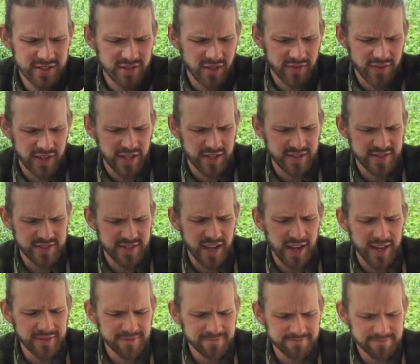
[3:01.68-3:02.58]
on the
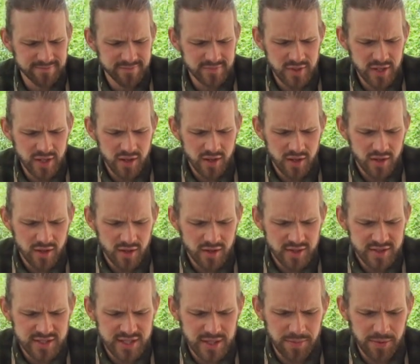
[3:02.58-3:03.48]
inside.
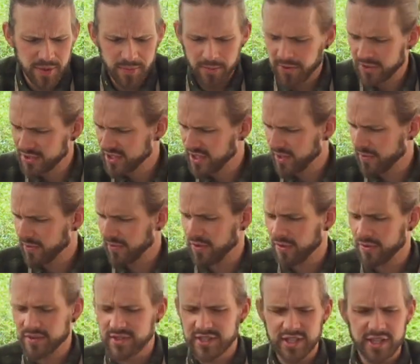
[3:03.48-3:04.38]
Simply put some of
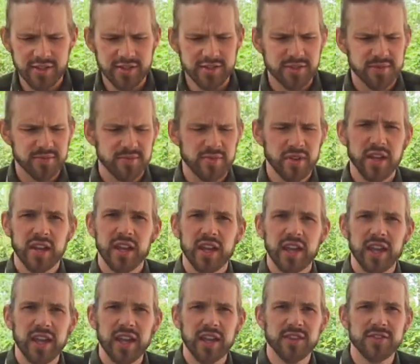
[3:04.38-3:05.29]
those seeds
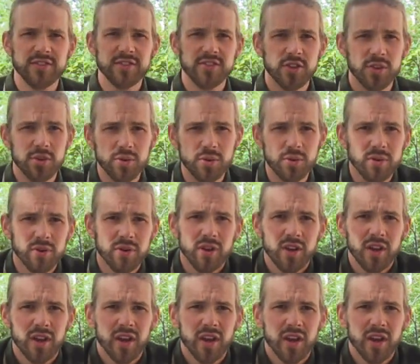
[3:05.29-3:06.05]
into